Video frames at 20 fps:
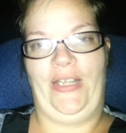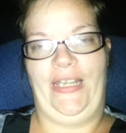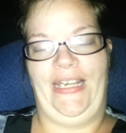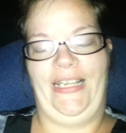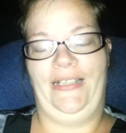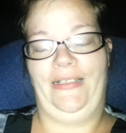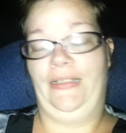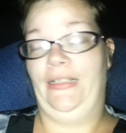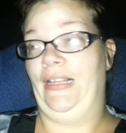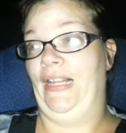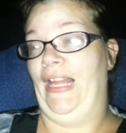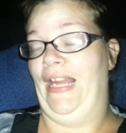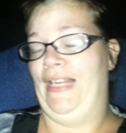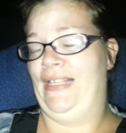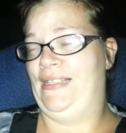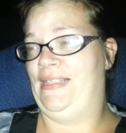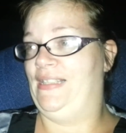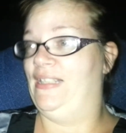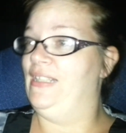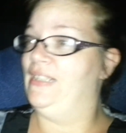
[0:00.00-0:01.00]
D
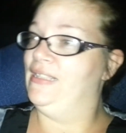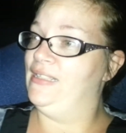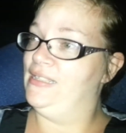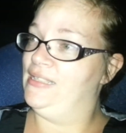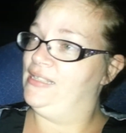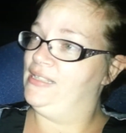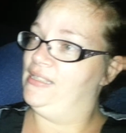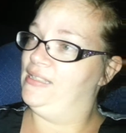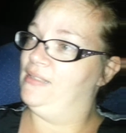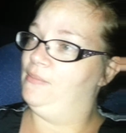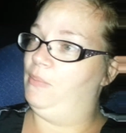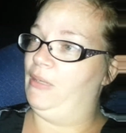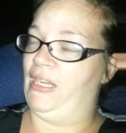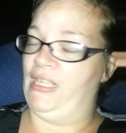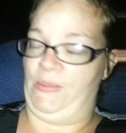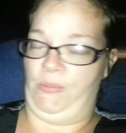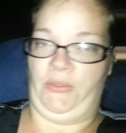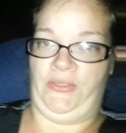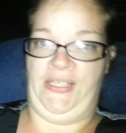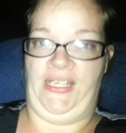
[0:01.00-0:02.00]
glasses
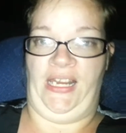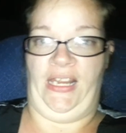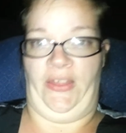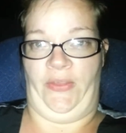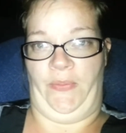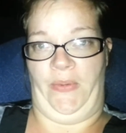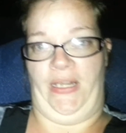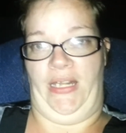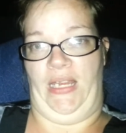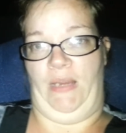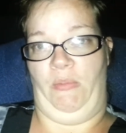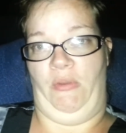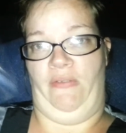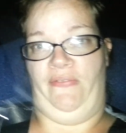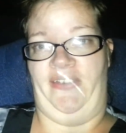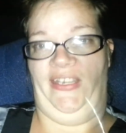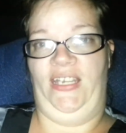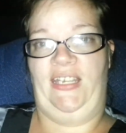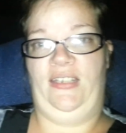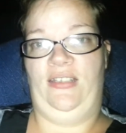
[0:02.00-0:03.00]
because we're seeing a three D
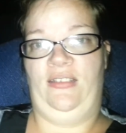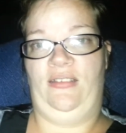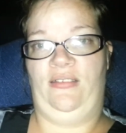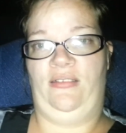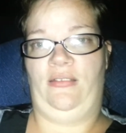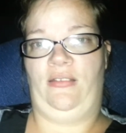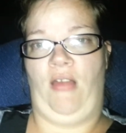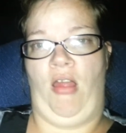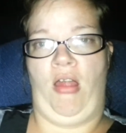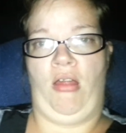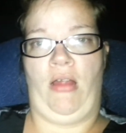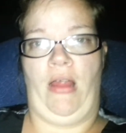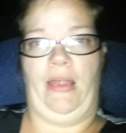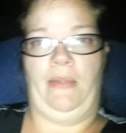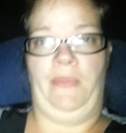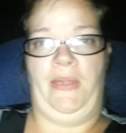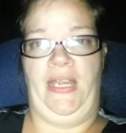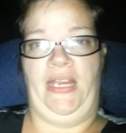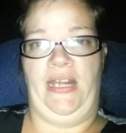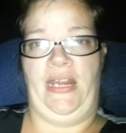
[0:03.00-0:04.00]
movie. R I P